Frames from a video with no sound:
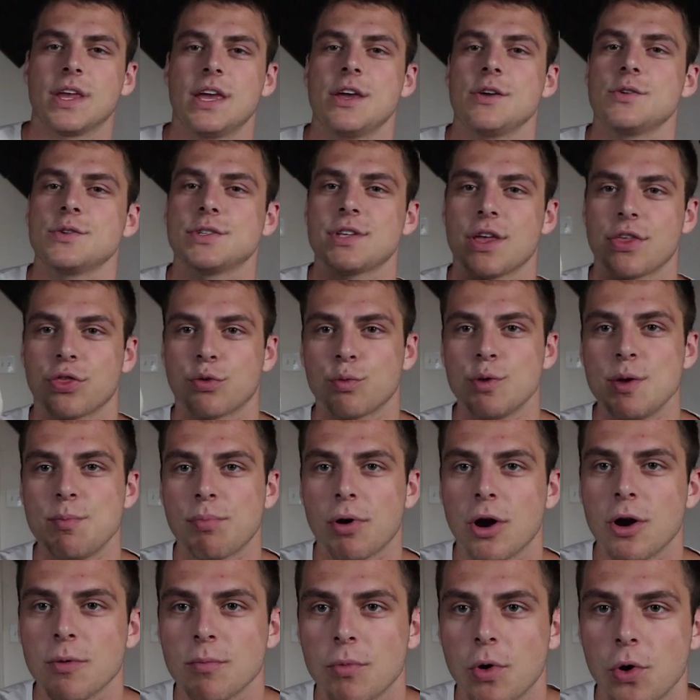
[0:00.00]
It was a
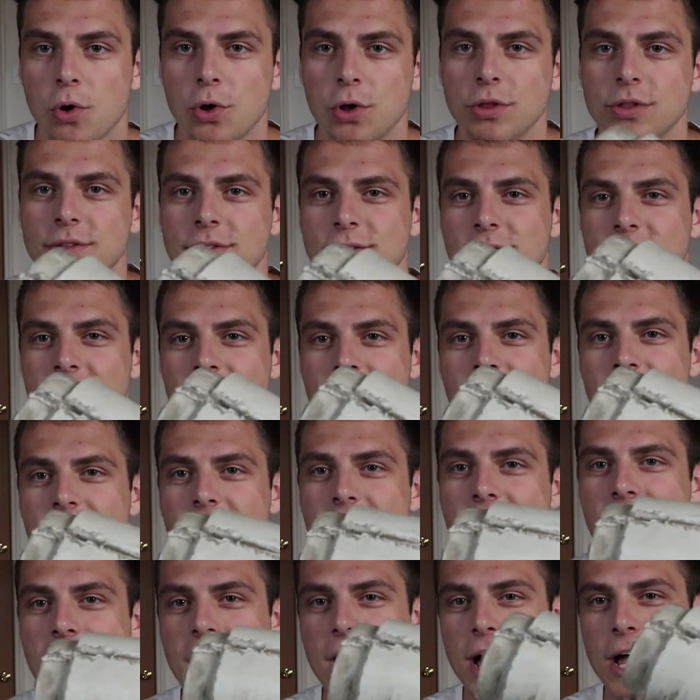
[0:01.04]
3-part mold.
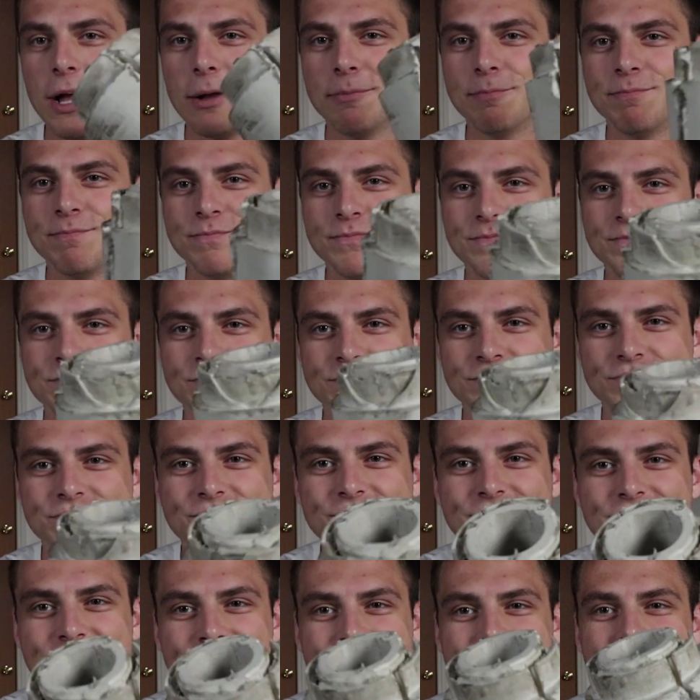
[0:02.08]

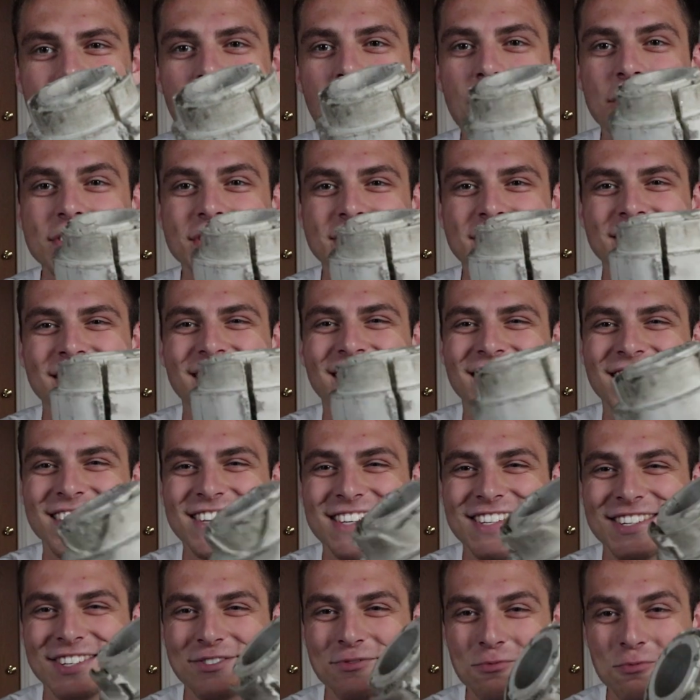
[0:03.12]
Obviously
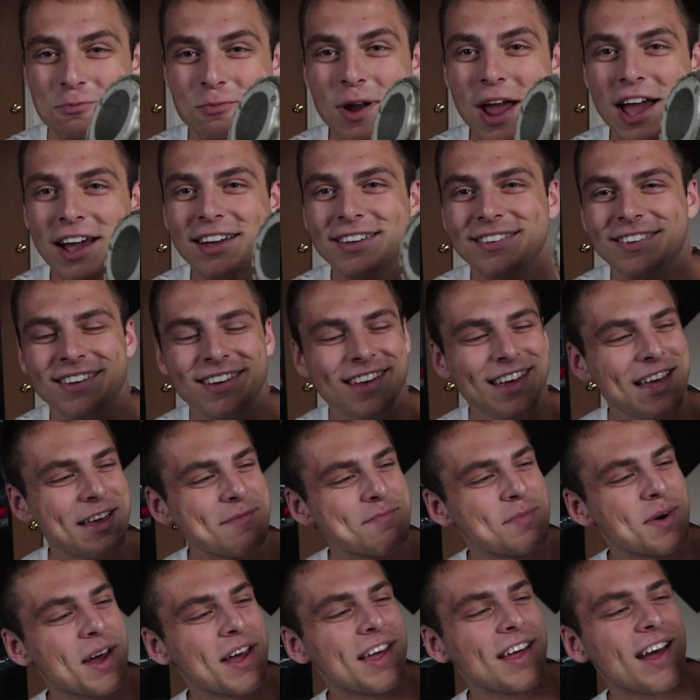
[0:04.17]
this is wrecked,
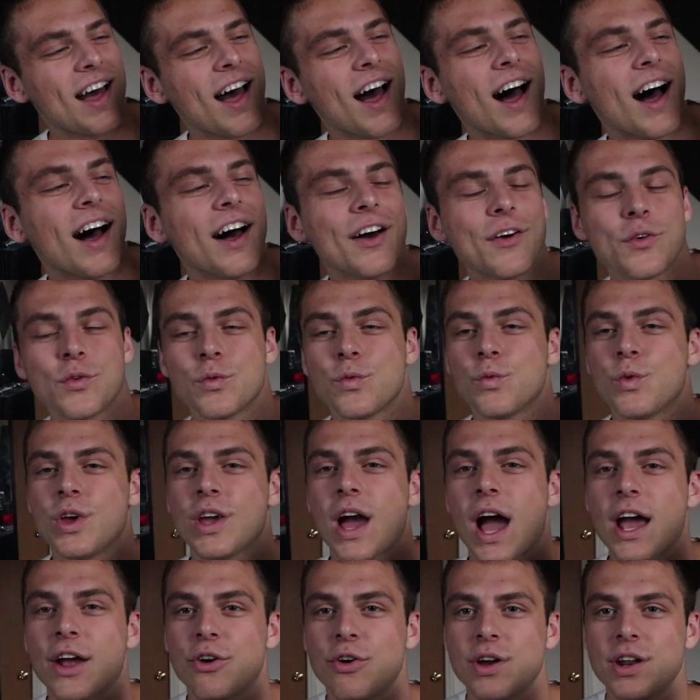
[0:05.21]
but
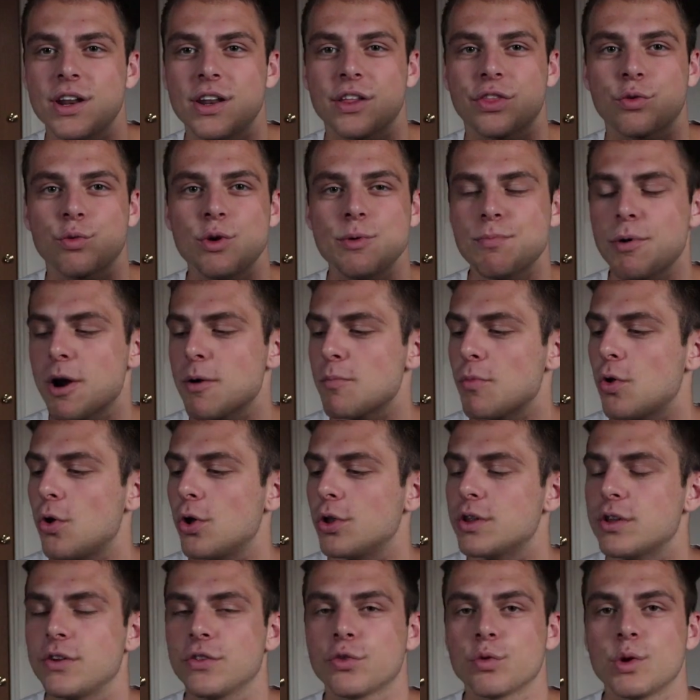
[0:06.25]
I created a 3-part
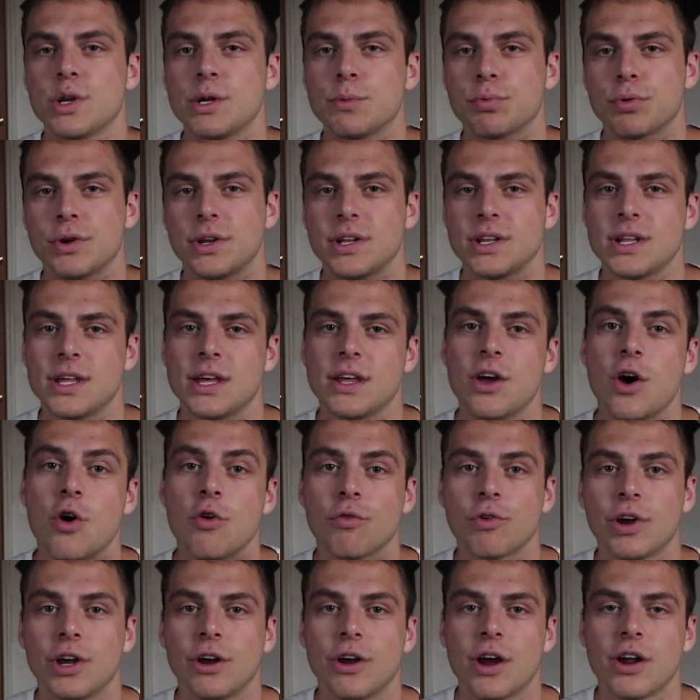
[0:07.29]
mold and 3D printed it
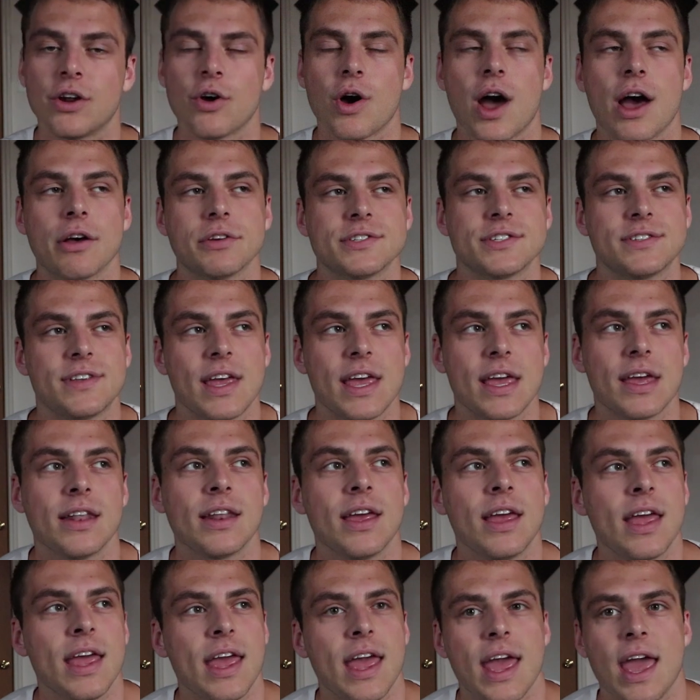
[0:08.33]
over here at Ohio State.
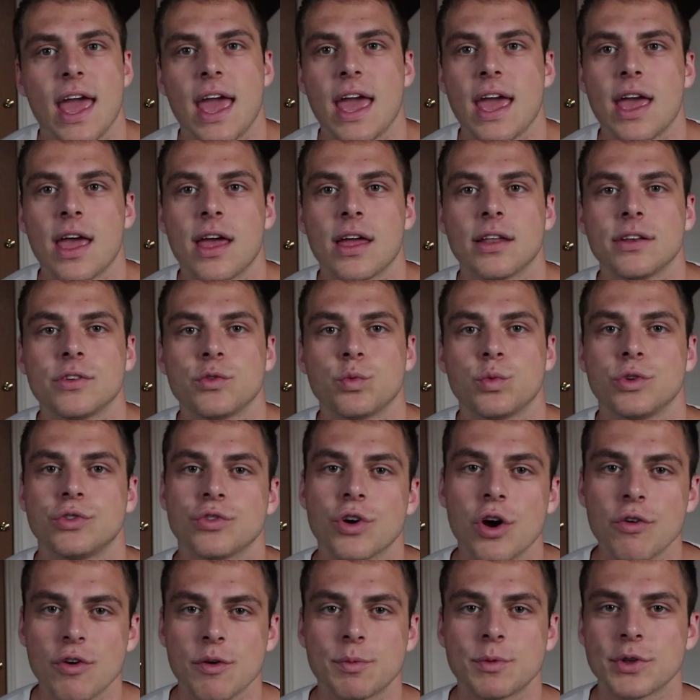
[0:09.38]
And we
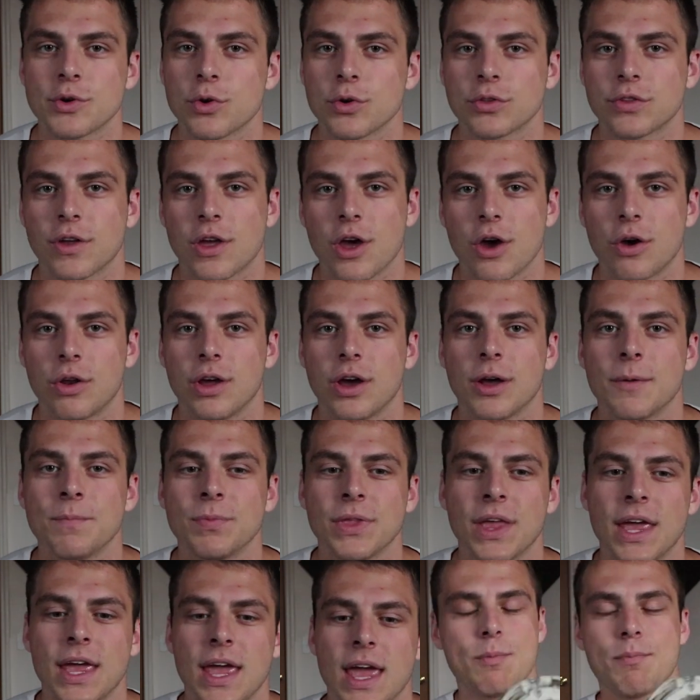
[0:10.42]
drove up to North Dakota.
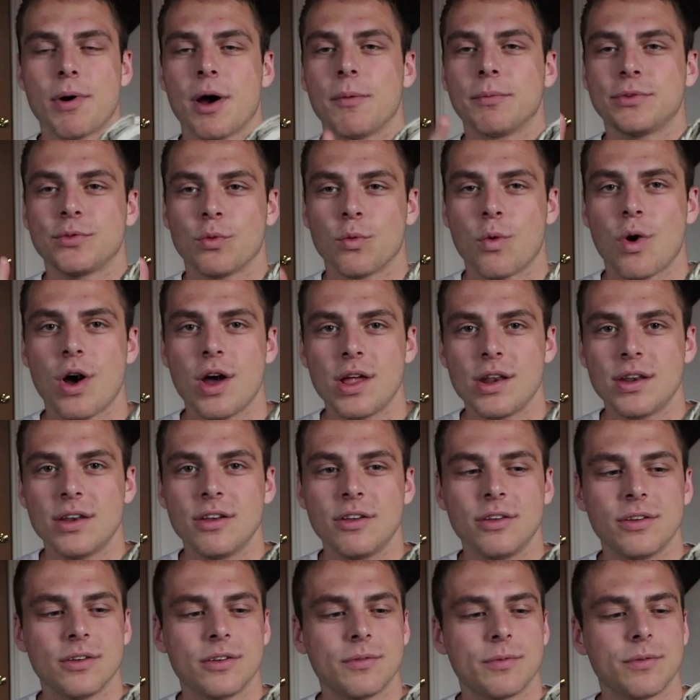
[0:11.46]
We pumped one